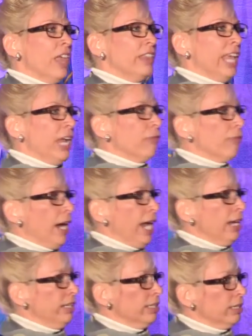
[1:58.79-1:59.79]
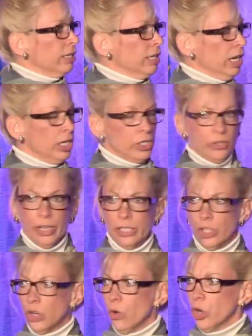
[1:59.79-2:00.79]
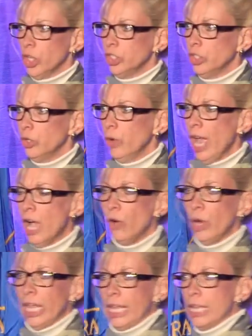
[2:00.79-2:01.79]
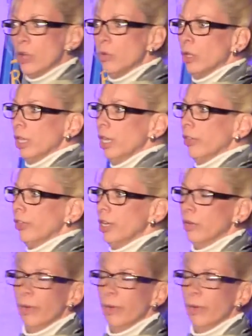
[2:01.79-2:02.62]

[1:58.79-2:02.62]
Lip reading: They ranked countries according to how equal healthcare